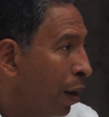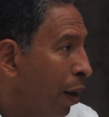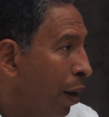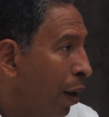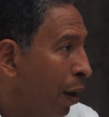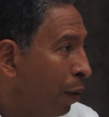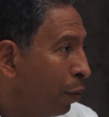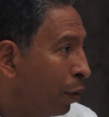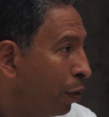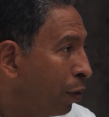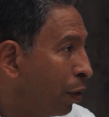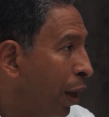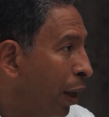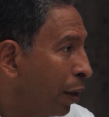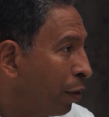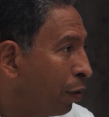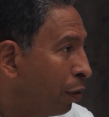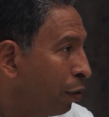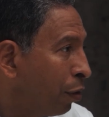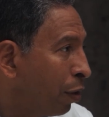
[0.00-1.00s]
Would you like
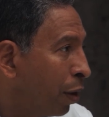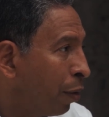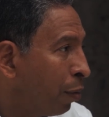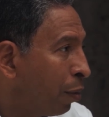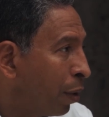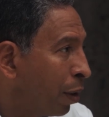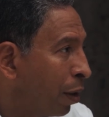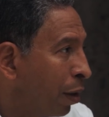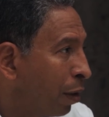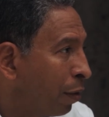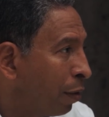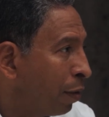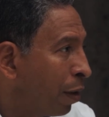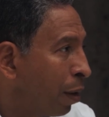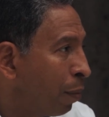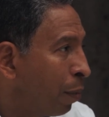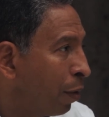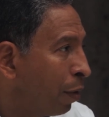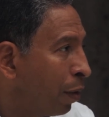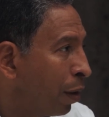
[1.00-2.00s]
to share with us
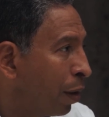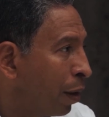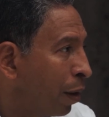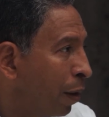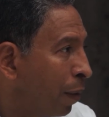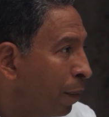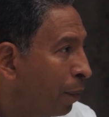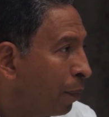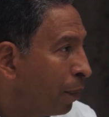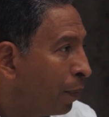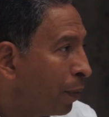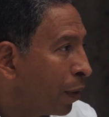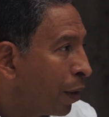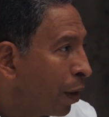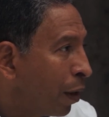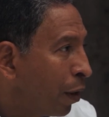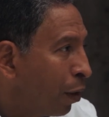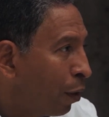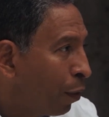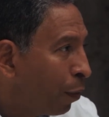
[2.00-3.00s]
some of the
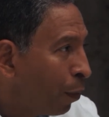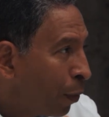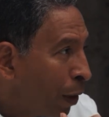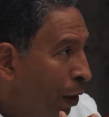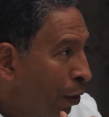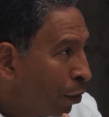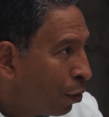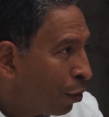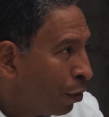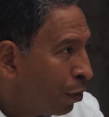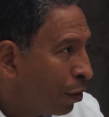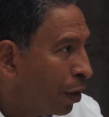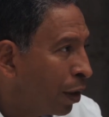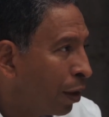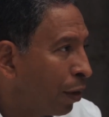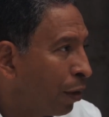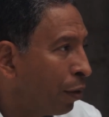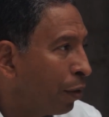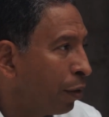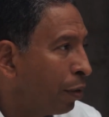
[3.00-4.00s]
features
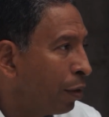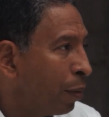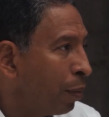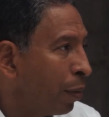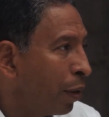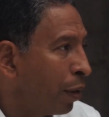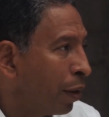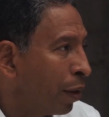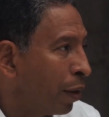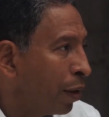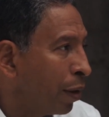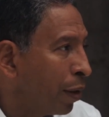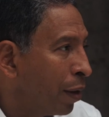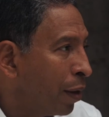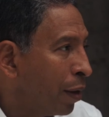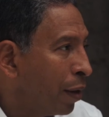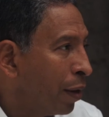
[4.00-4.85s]
there, or some of the